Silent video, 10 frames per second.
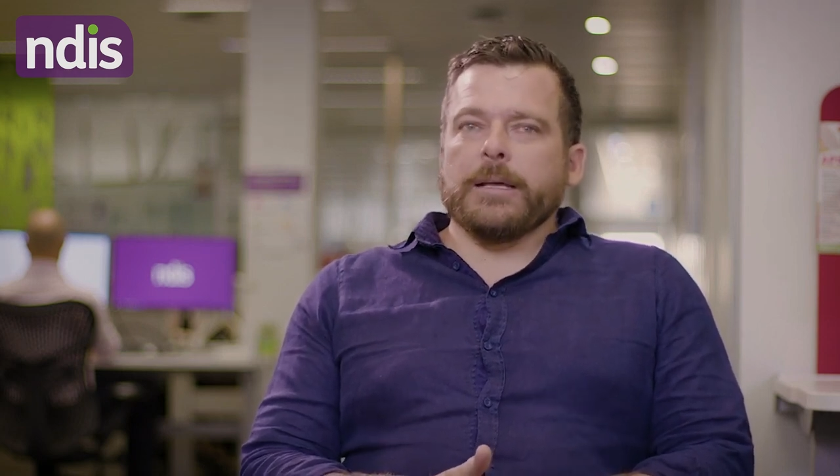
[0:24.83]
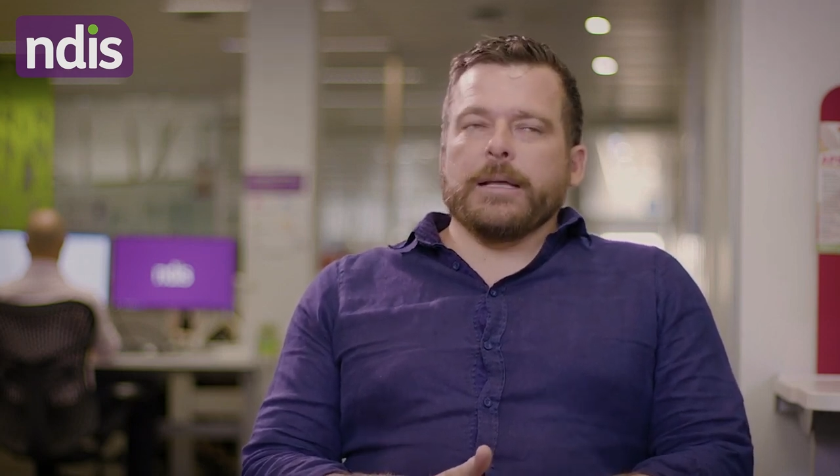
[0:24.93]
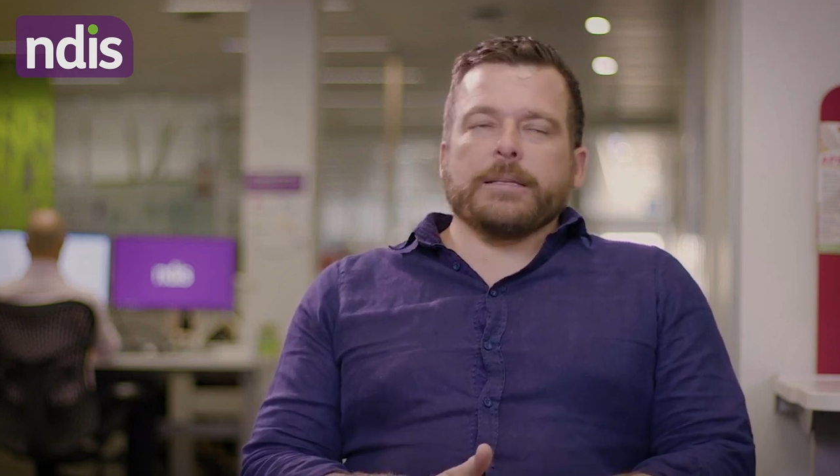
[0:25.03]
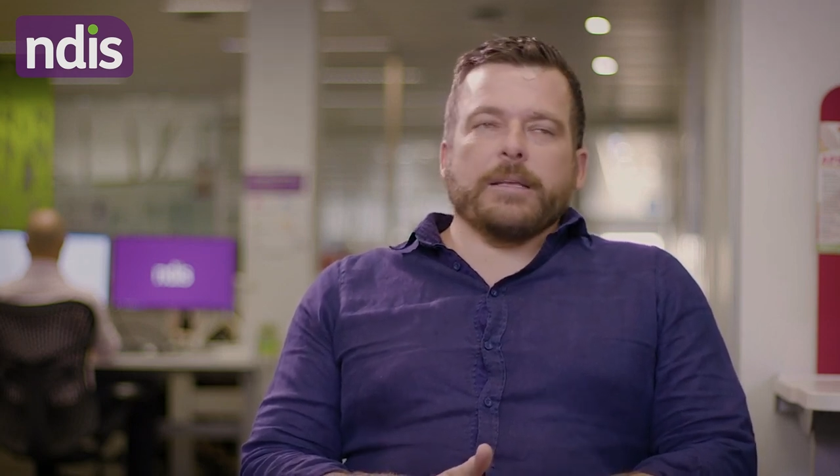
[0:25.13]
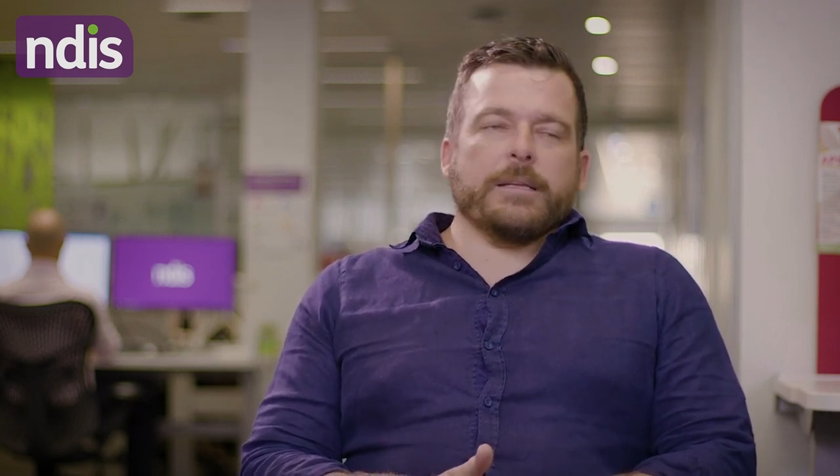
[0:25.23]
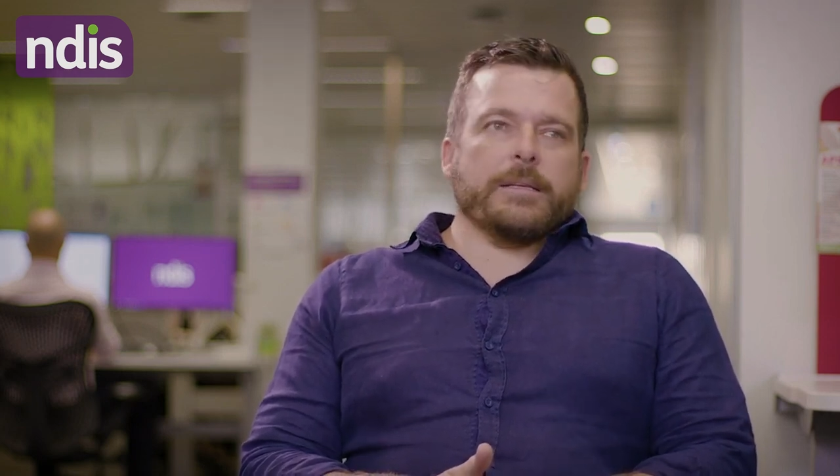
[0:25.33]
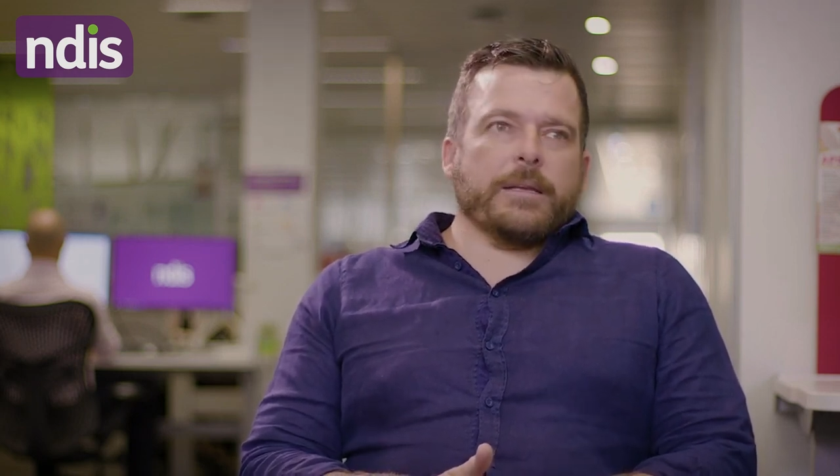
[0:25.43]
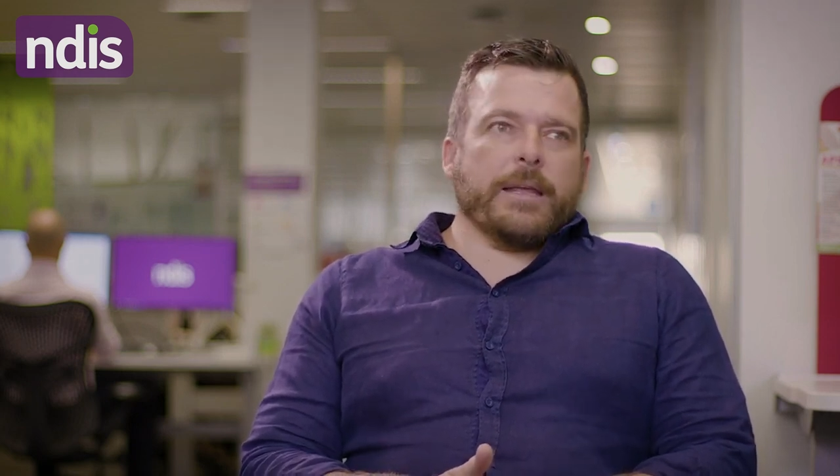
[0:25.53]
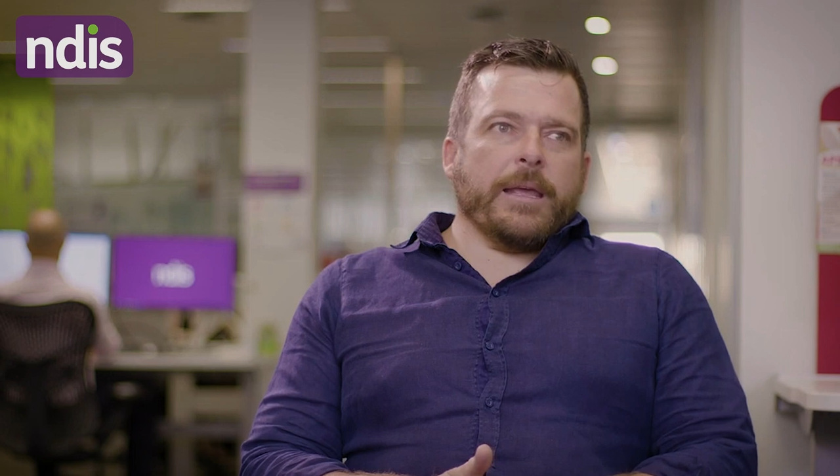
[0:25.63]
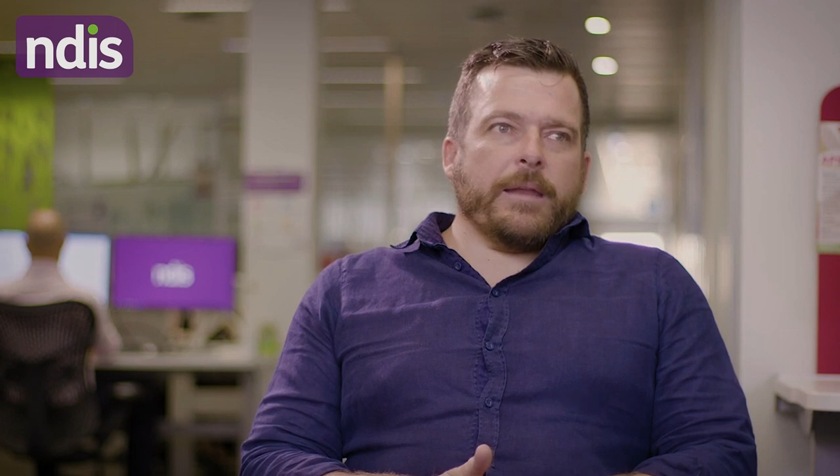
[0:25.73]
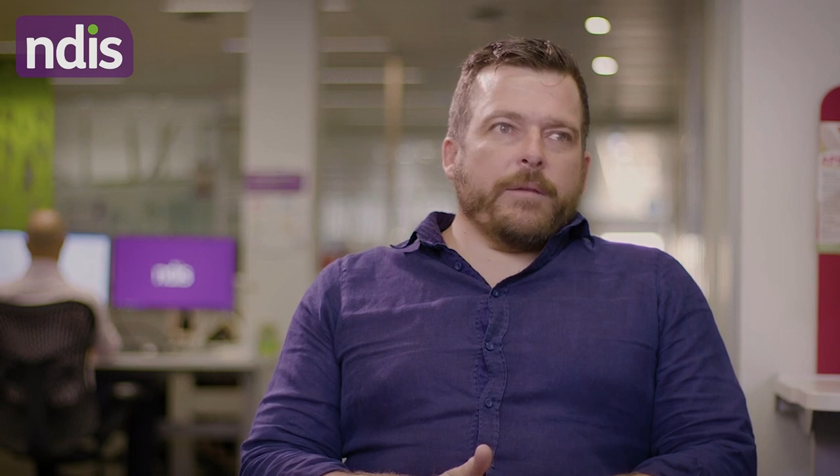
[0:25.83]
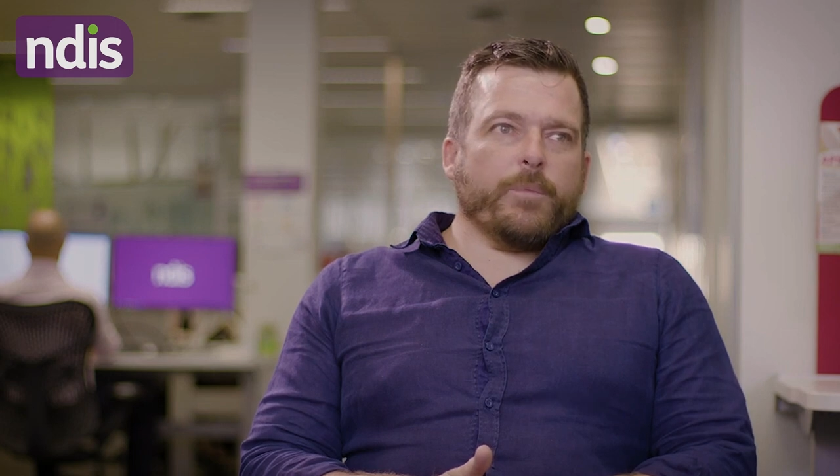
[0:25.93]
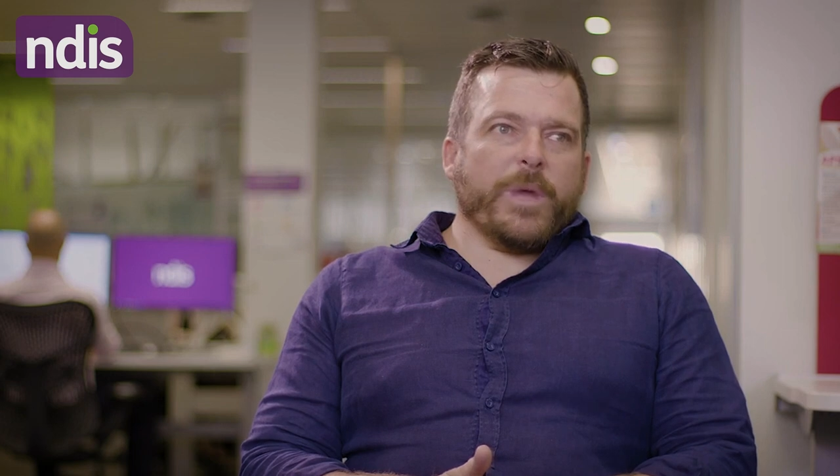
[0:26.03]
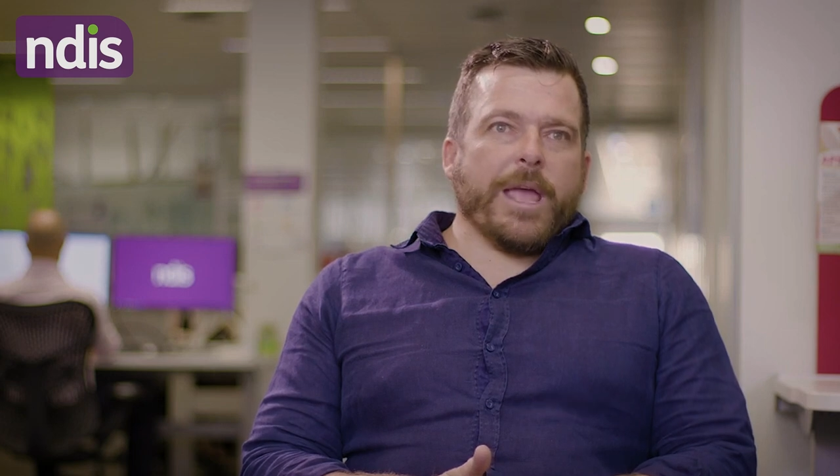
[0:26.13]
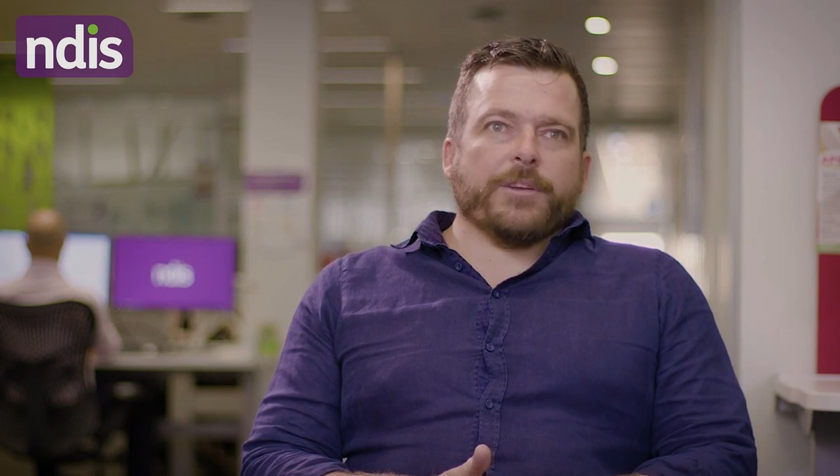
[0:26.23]
And
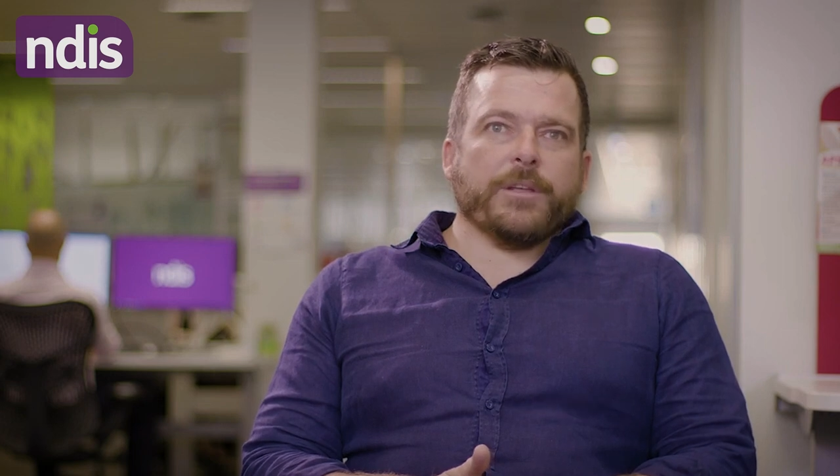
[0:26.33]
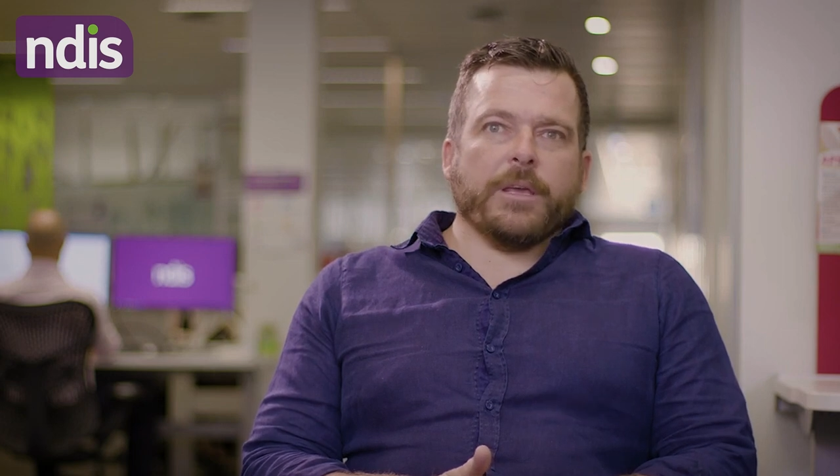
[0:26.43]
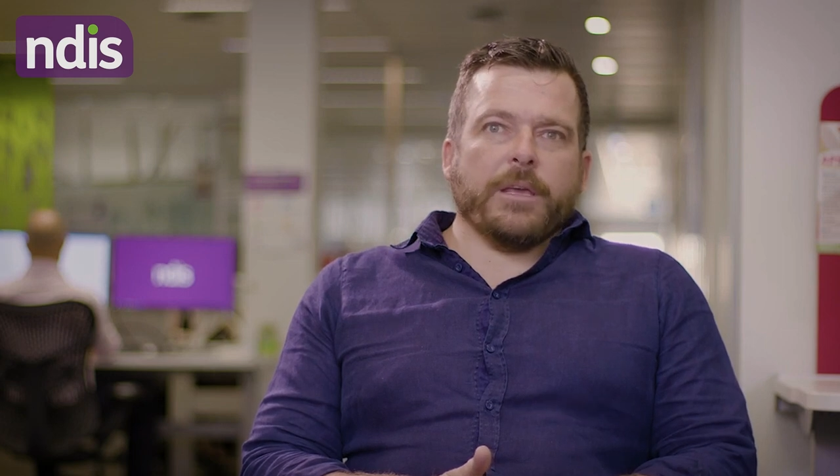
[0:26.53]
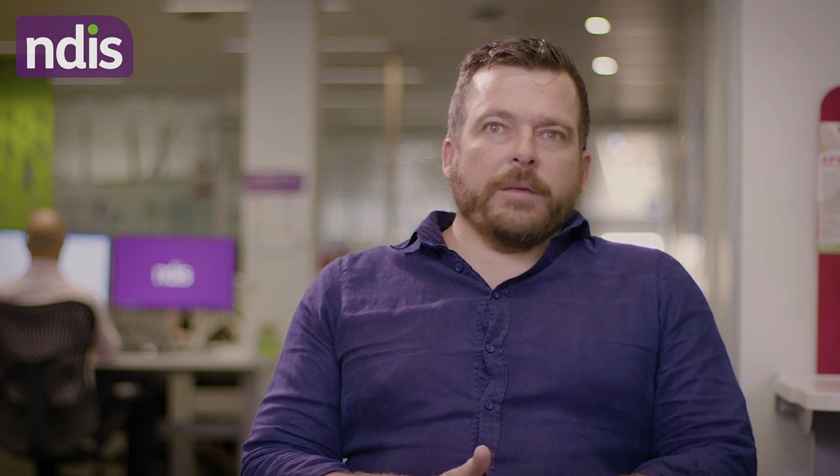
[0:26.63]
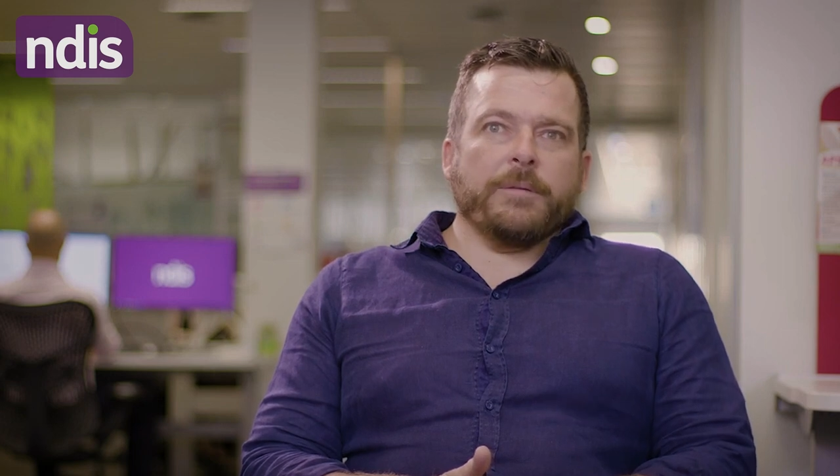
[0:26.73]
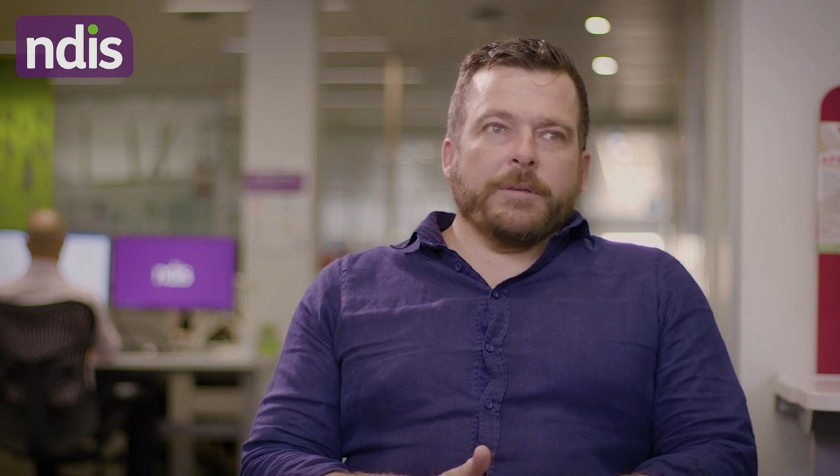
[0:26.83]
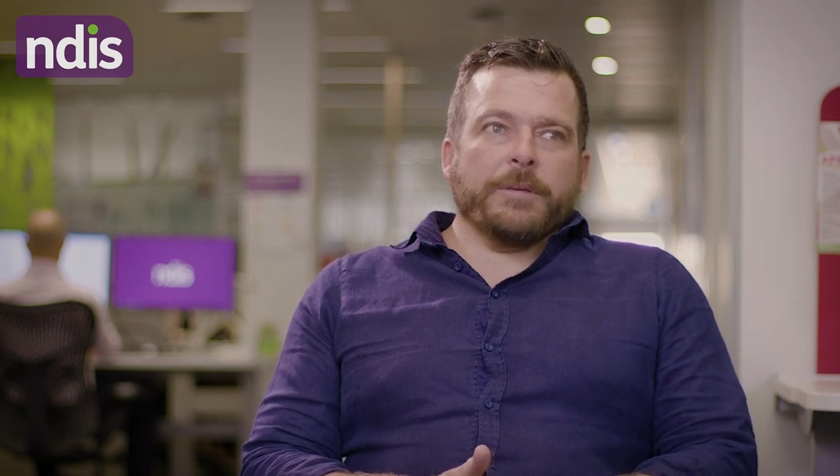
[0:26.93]
we actually